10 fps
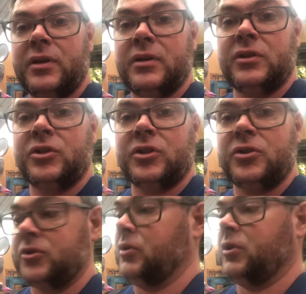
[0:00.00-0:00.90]
just
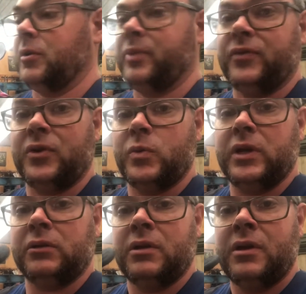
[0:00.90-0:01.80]
using like a buffing
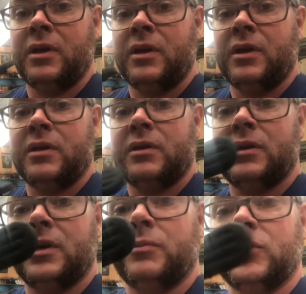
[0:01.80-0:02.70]
wheel.
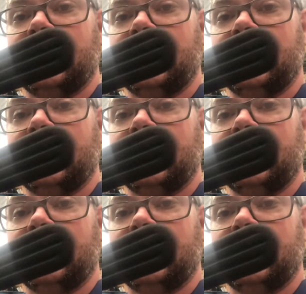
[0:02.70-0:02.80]
It's